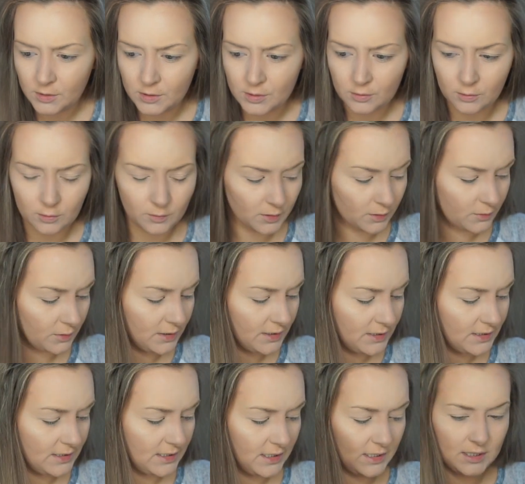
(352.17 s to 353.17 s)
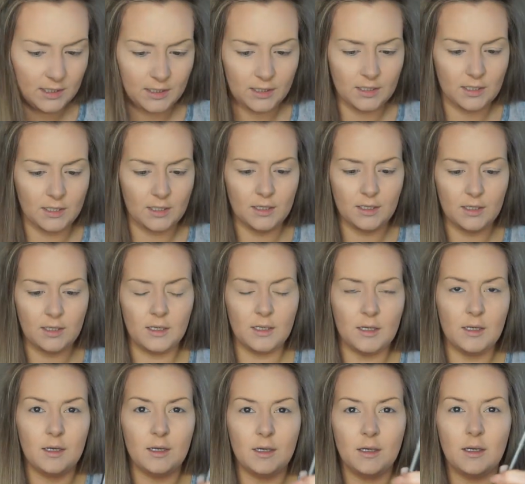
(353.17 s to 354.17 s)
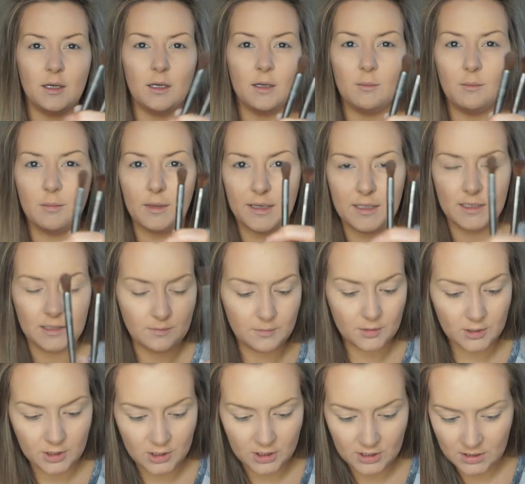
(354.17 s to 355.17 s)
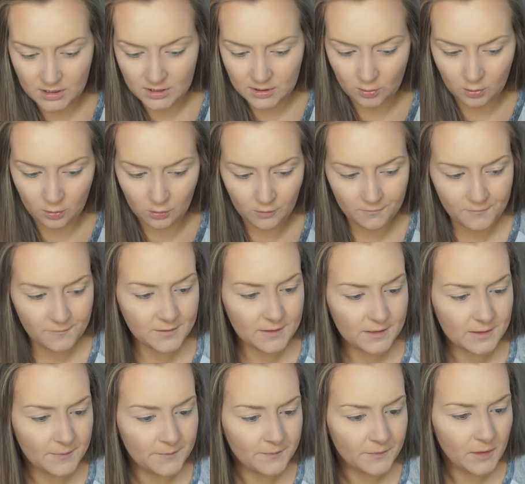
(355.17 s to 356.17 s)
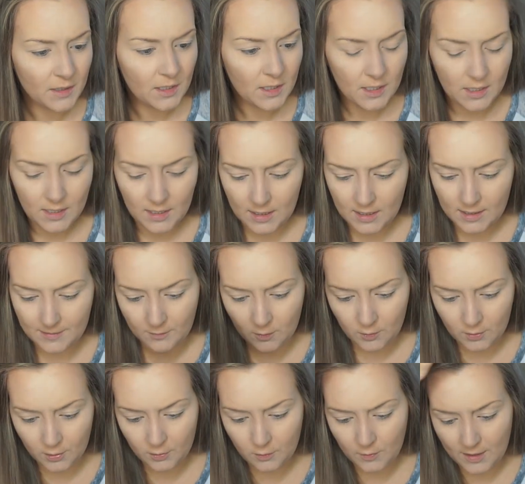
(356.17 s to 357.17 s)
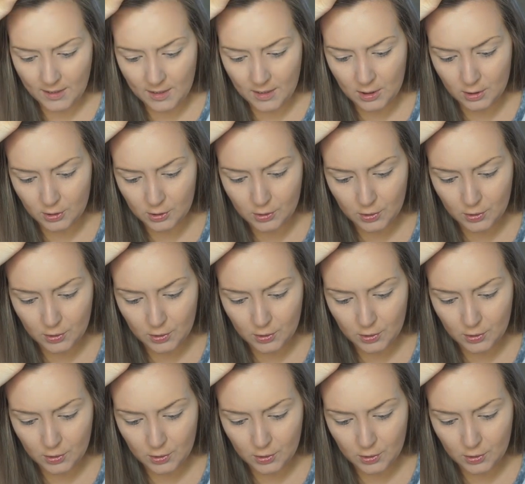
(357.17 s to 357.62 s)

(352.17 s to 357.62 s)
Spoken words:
So, we're going to take blending brushes, obs, and I'm going to go in